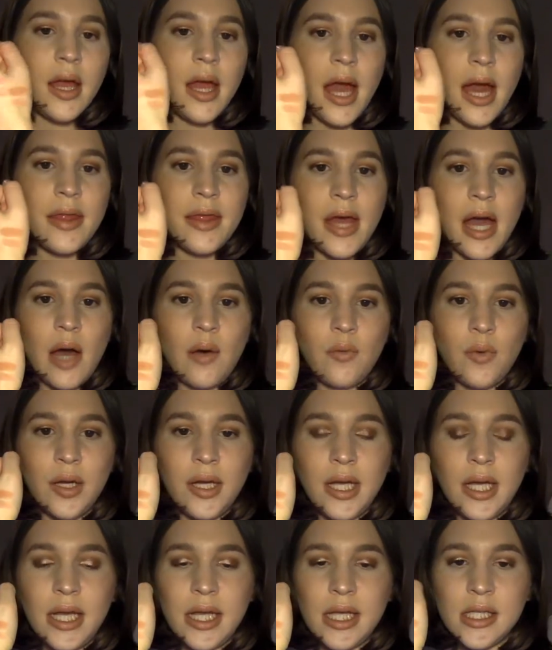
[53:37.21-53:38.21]
And that
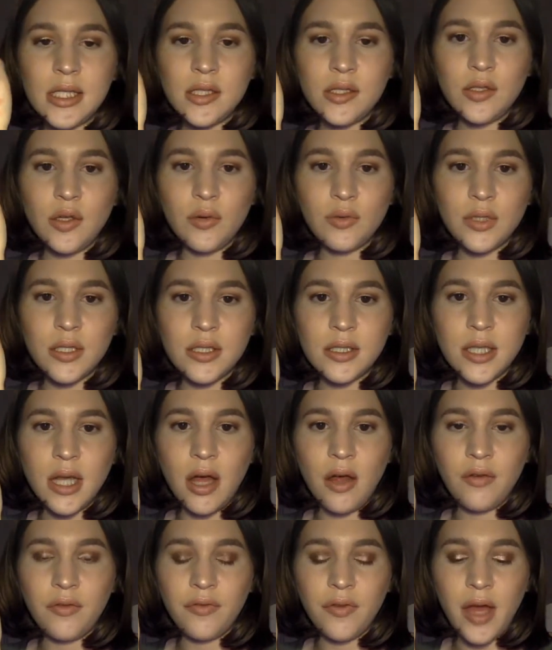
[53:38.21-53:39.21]
one is Note to
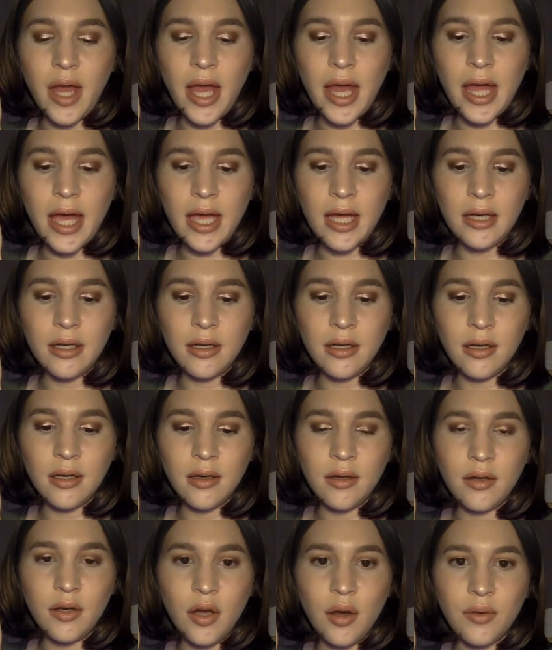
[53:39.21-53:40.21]
Self and,
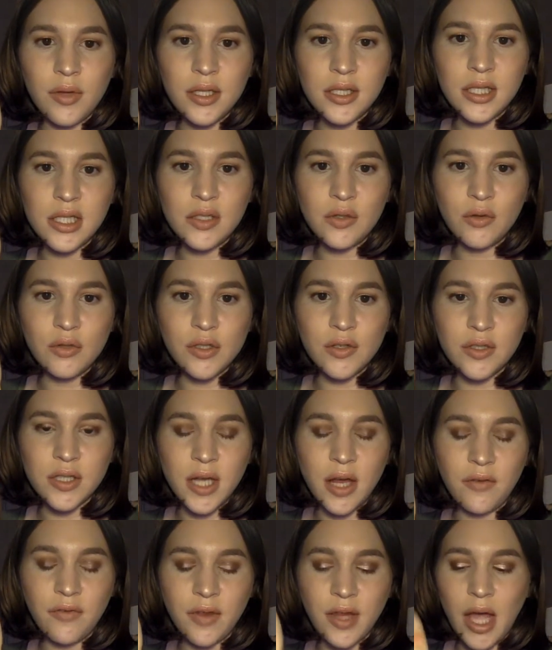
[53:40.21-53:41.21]
no, this is Note to
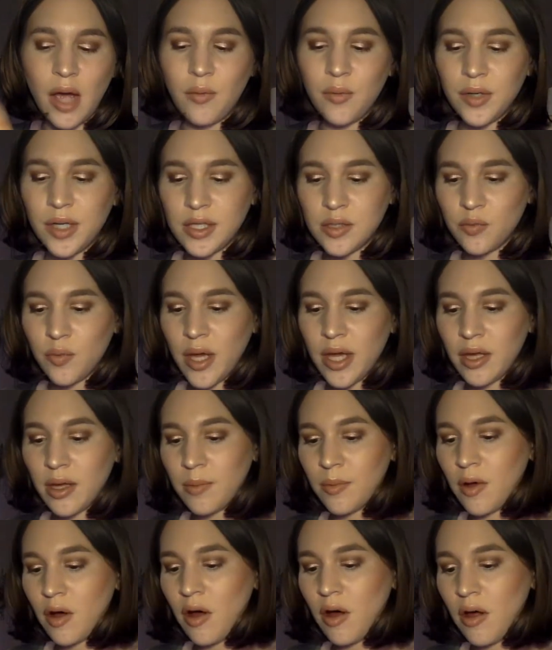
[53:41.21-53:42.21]
Self and that one is Wake
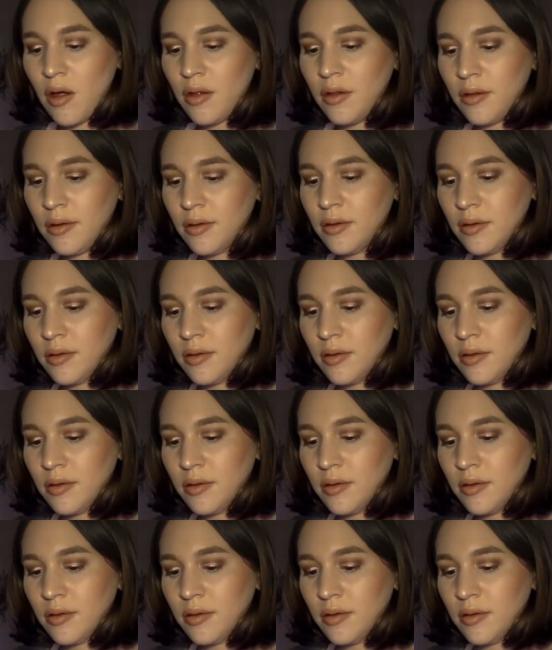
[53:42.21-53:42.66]
Up Call.